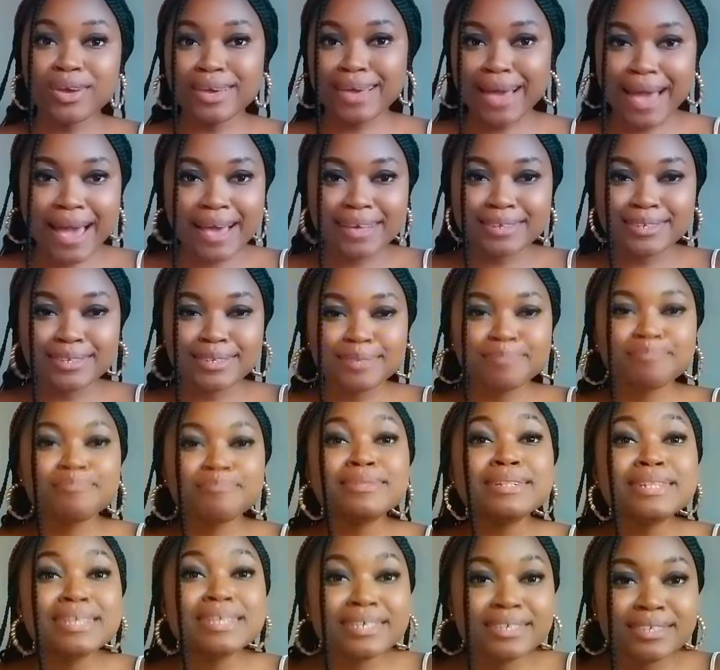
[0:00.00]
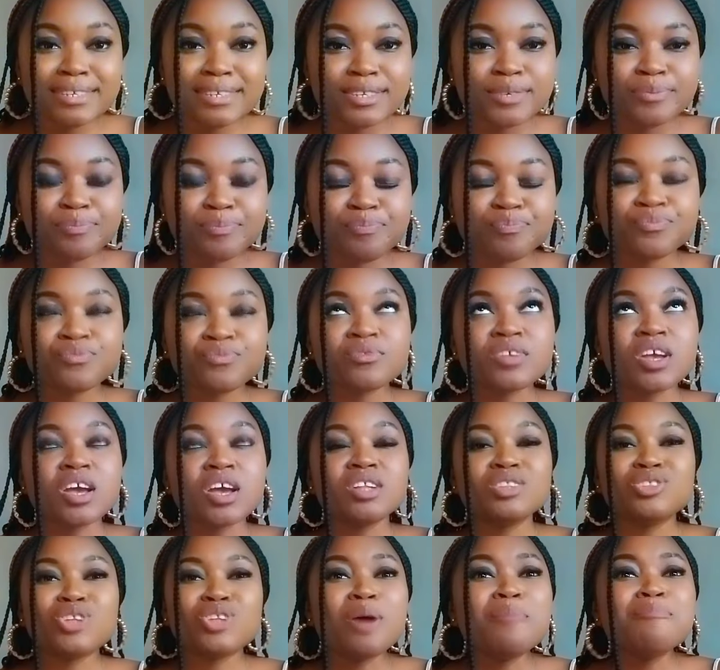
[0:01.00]
guys, please
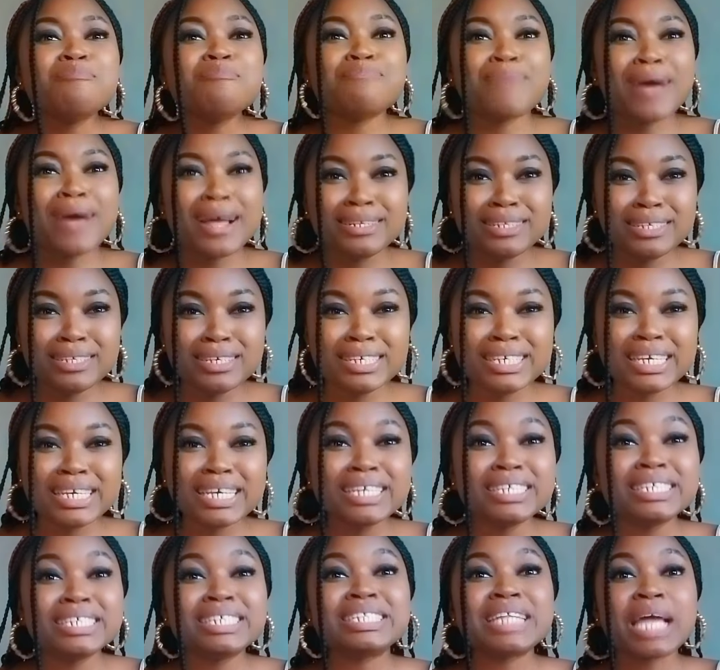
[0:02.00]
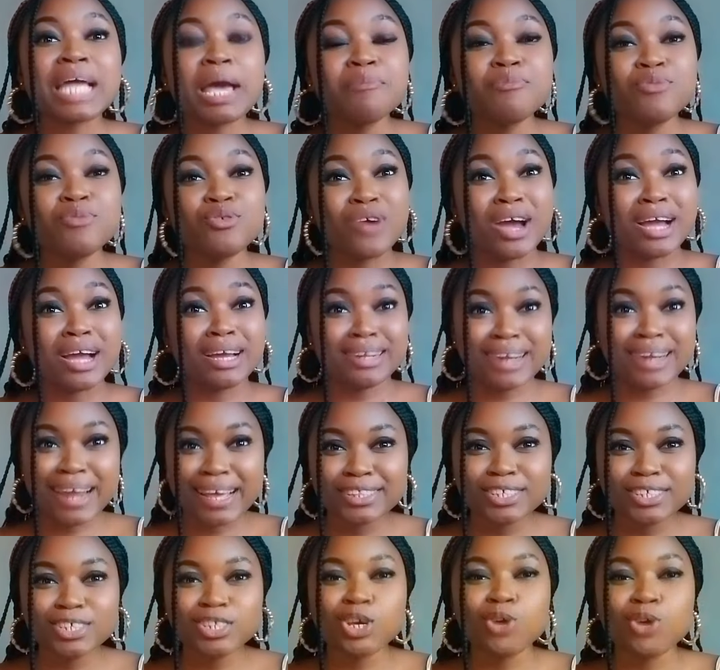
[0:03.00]
don't panic each time you are
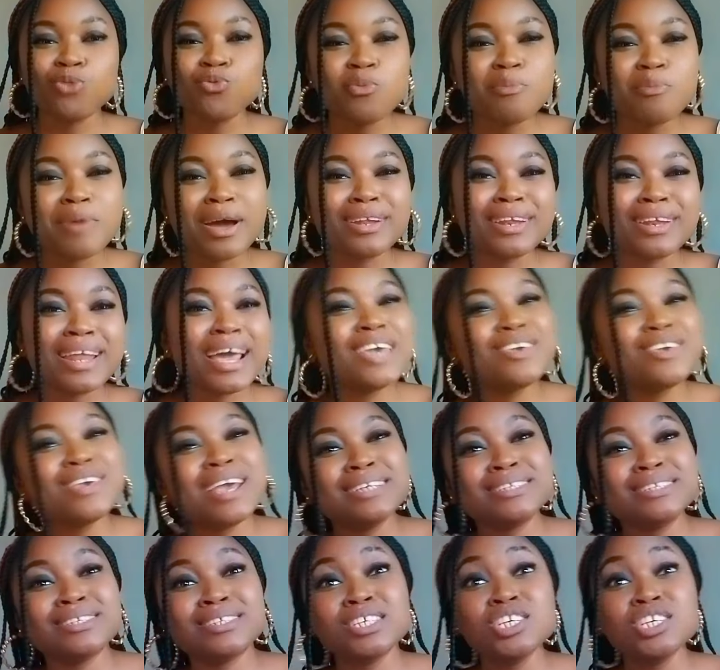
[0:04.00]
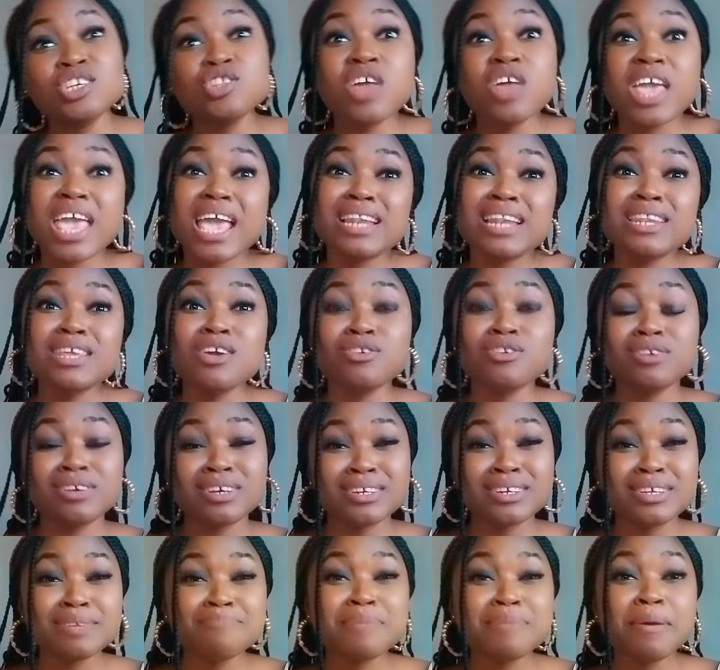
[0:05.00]
grinding a woman and you are seeing any
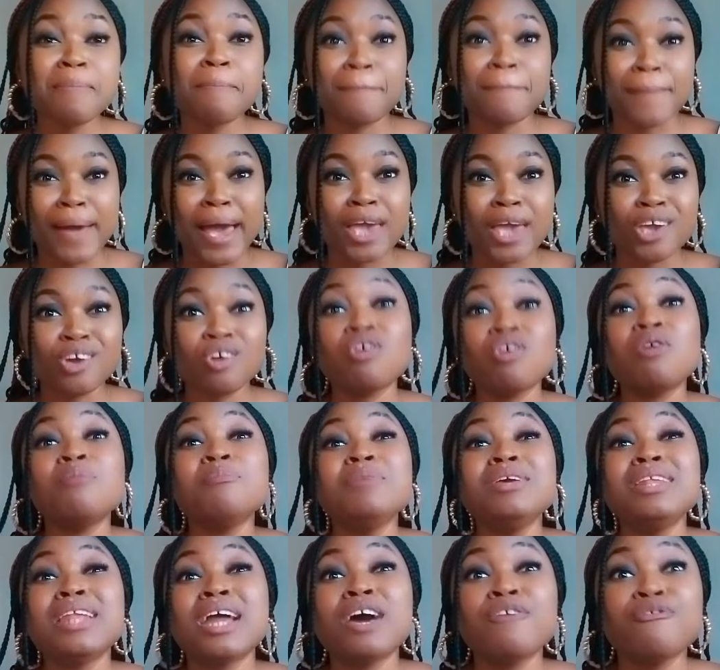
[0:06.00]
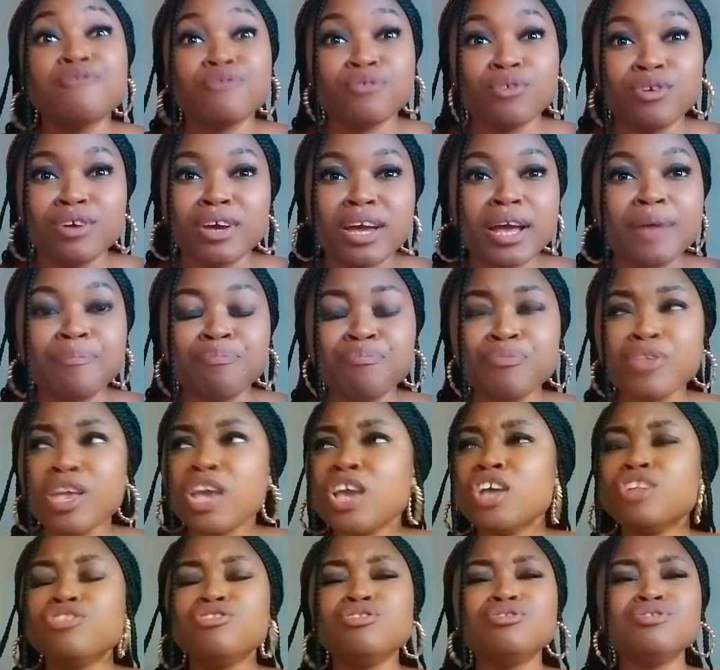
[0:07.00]
creamy pie coming out from her.
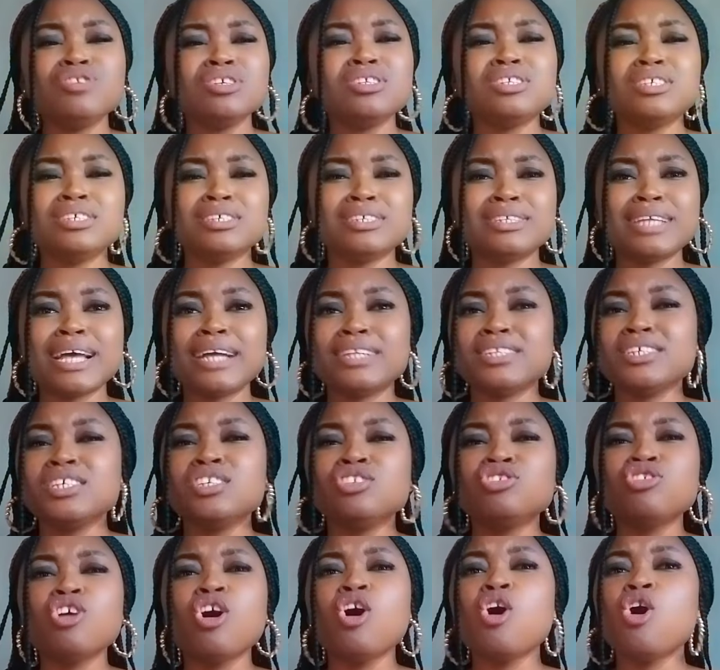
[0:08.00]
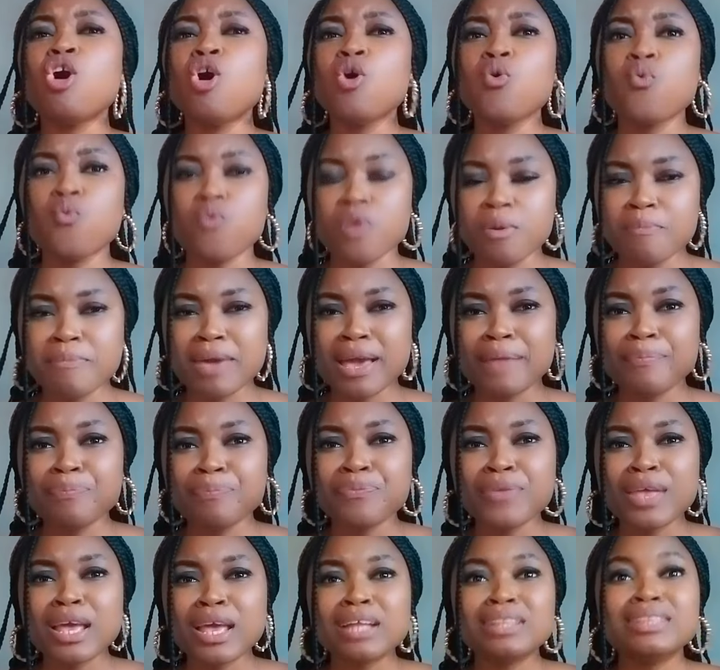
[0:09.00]
The truth is that it's not all
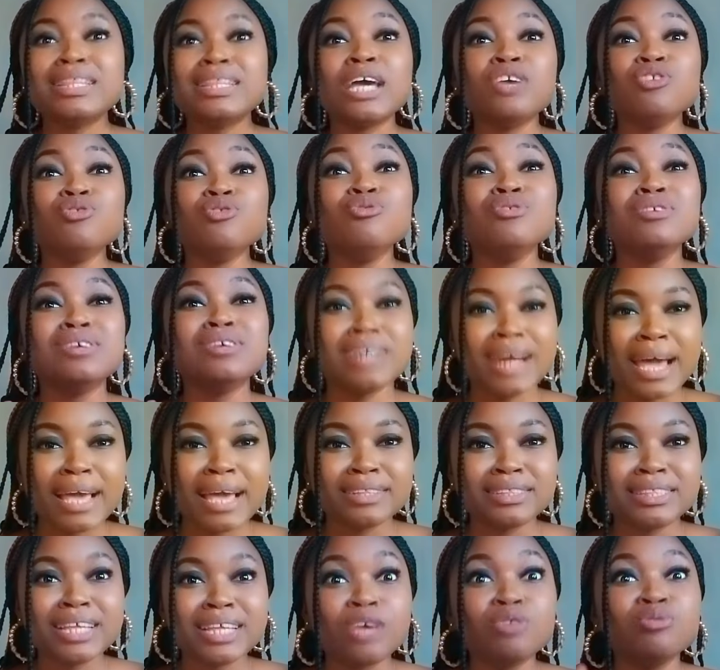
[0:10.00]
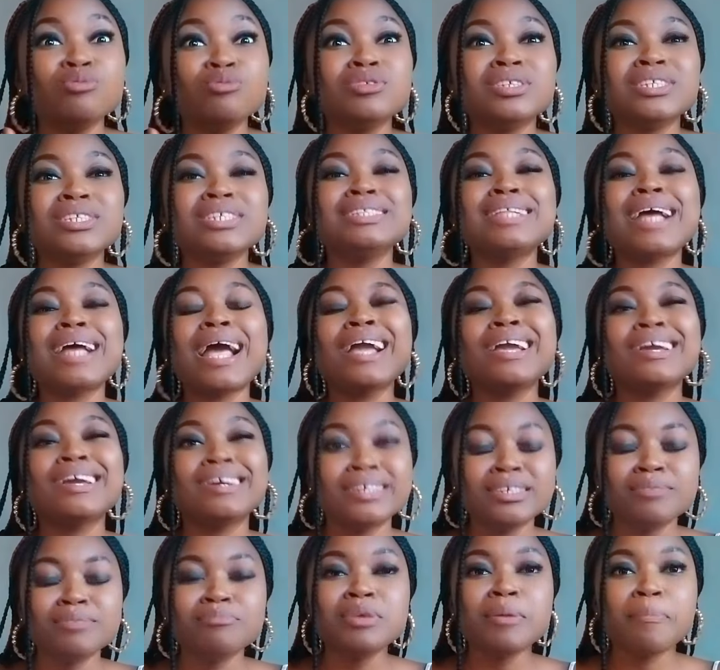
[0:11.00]
women that you grind that you see that
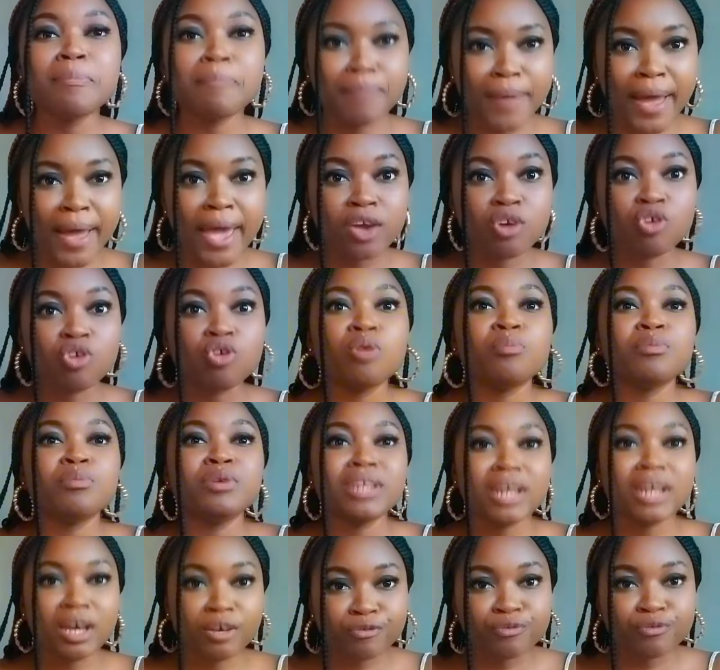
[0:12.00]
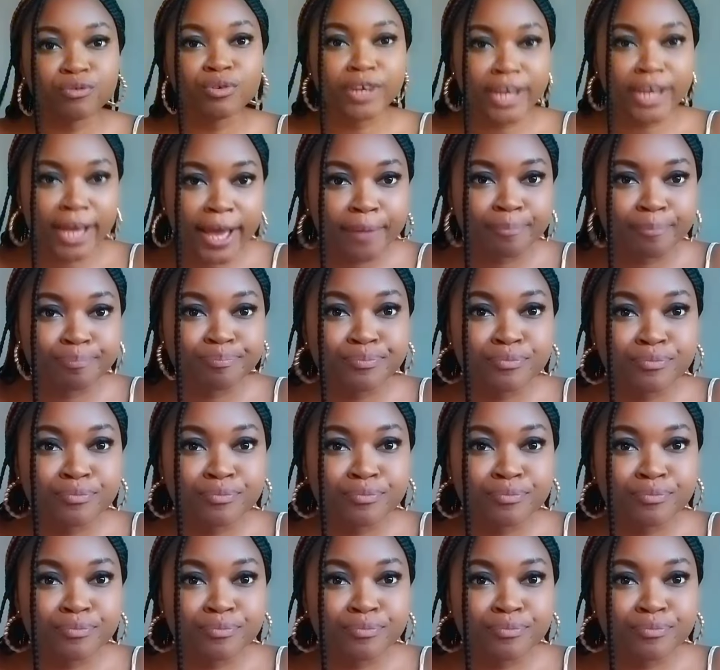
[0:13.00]
creamy pie coming out from her.